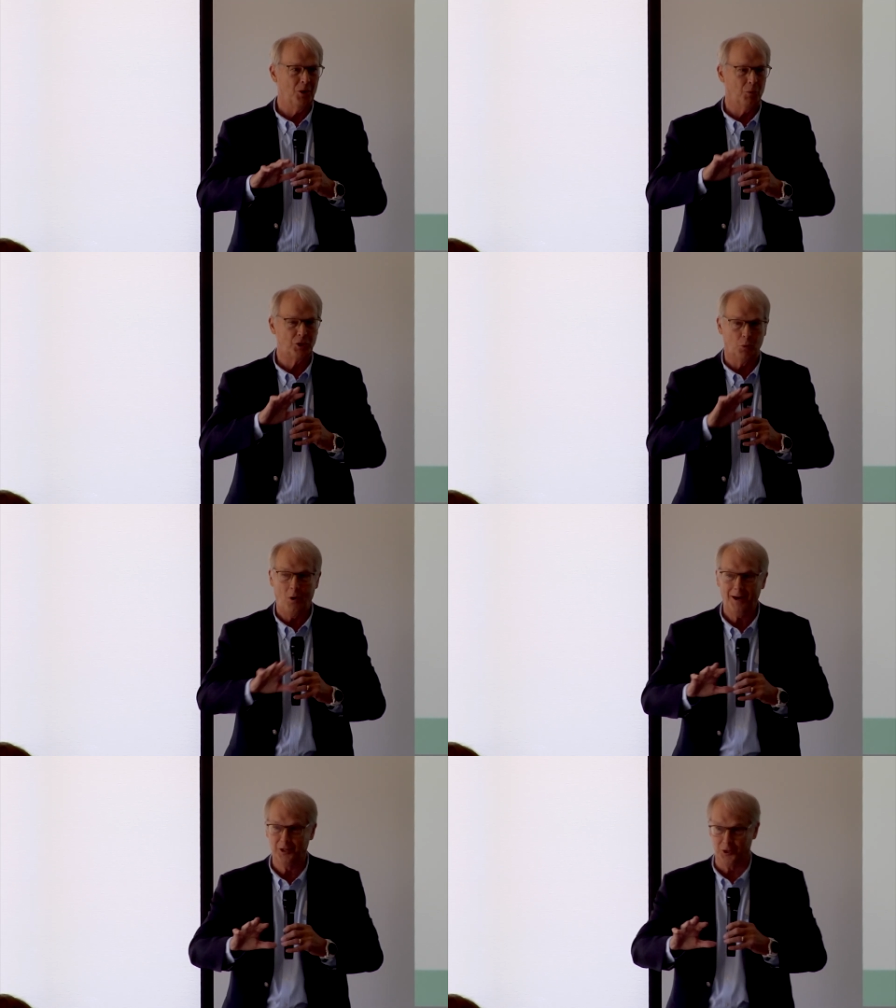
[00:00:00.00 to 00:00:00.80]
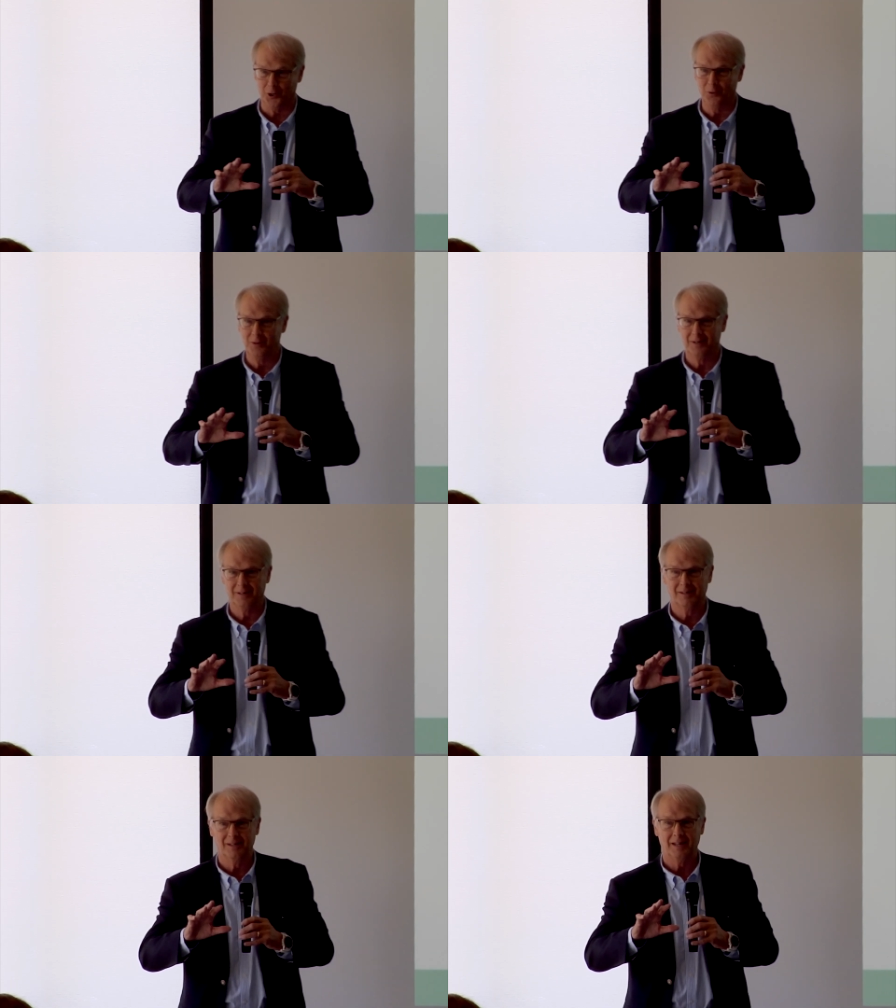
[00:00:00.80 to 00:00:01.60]
What you want to do
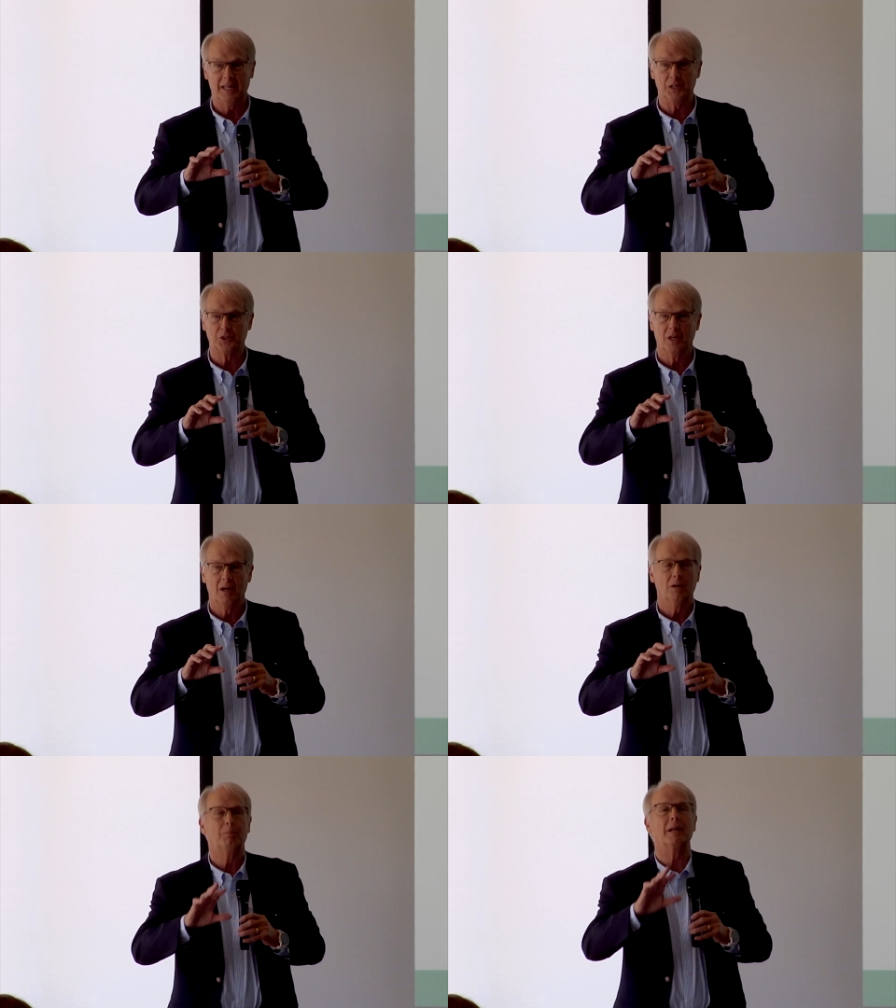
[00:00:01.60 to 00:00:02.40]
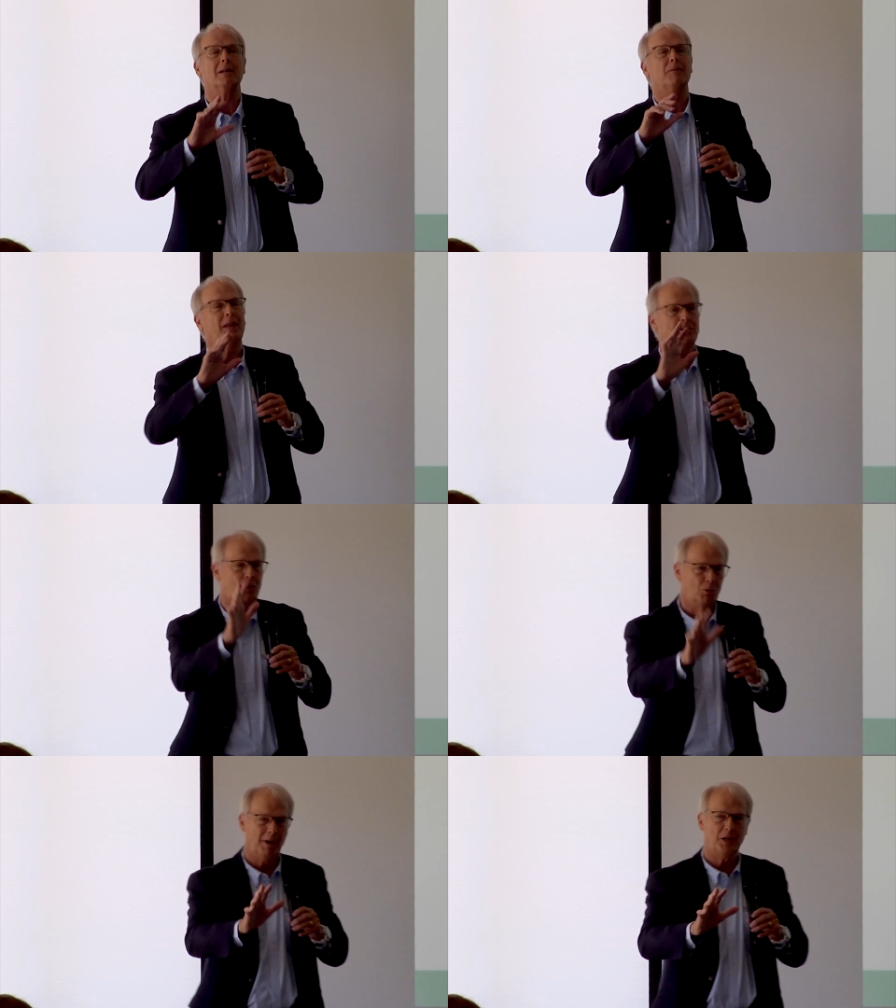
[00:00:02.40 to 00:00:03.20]
is, but if that's
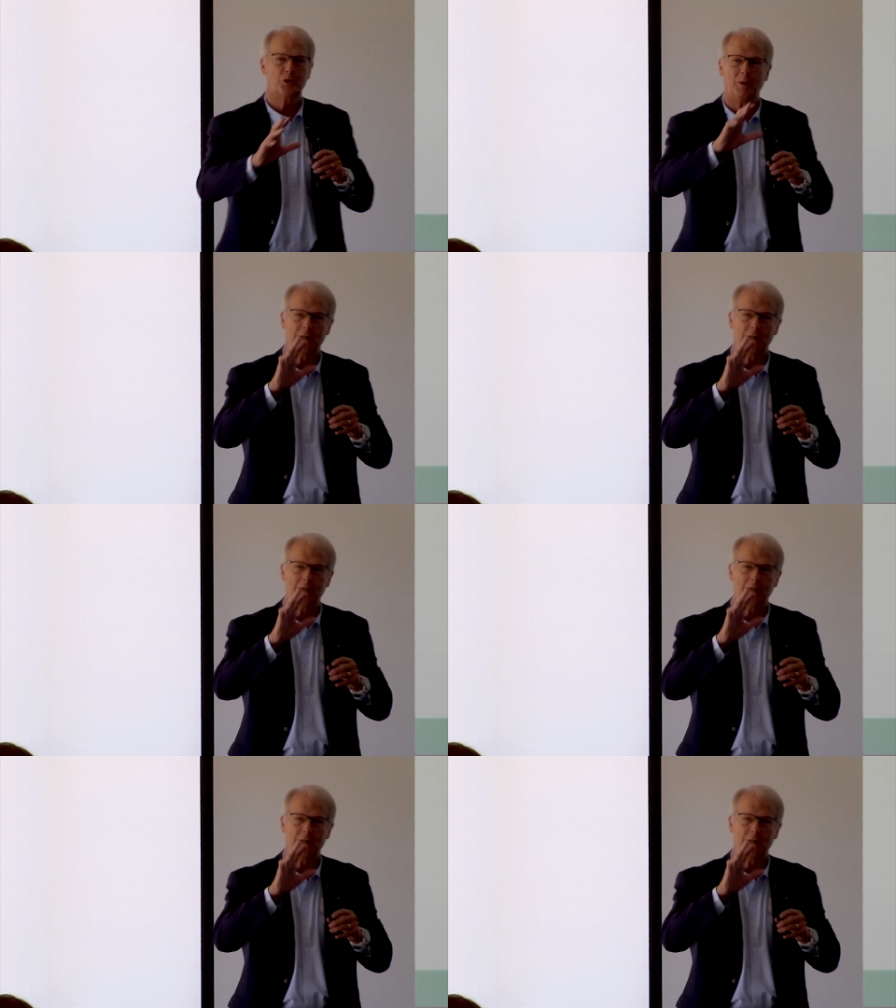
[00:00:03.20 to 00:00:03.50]
too much, we